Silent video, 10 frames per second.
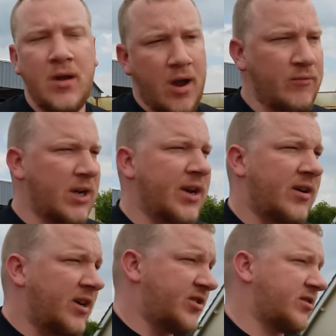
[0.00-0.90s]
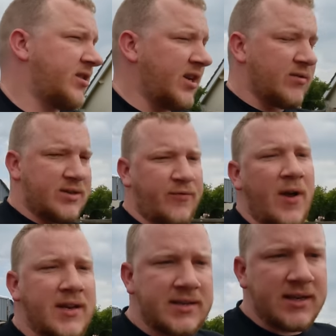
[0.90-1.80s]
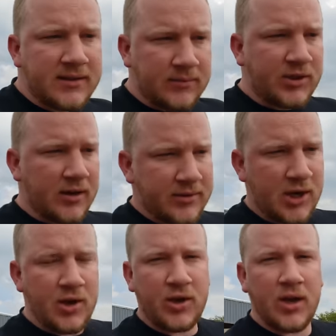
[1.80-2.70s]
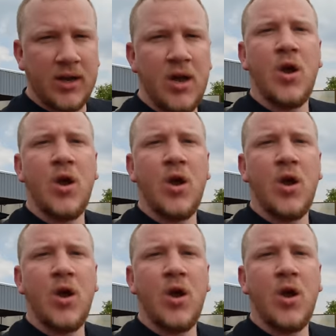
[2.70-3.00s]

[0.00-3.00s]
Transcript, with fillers: I'm really not. I just, you know, it's fun, isn't it, sometimes to look at